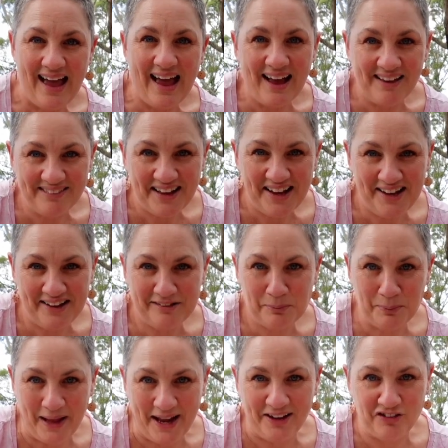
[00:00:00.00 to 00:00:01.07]
As I
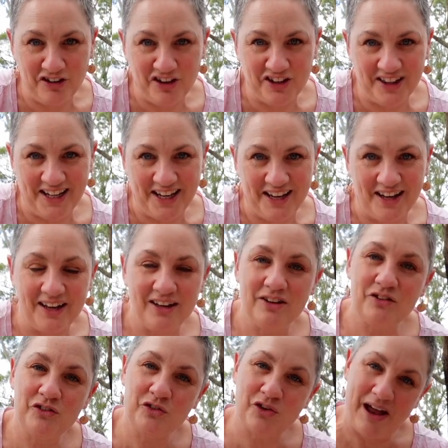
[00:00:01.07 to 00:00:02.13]
explained earlier,
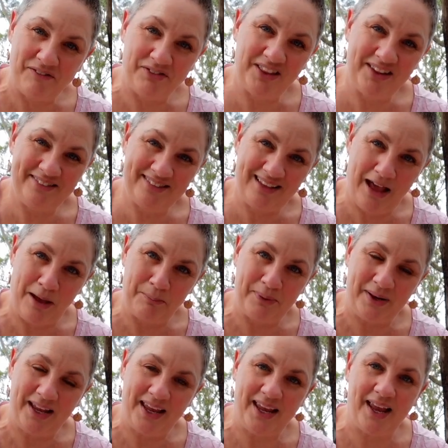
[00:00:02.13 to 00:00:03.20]
Traveller's
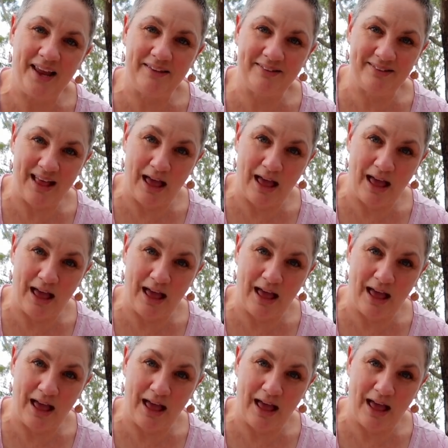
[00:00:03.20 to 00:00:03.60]
Company is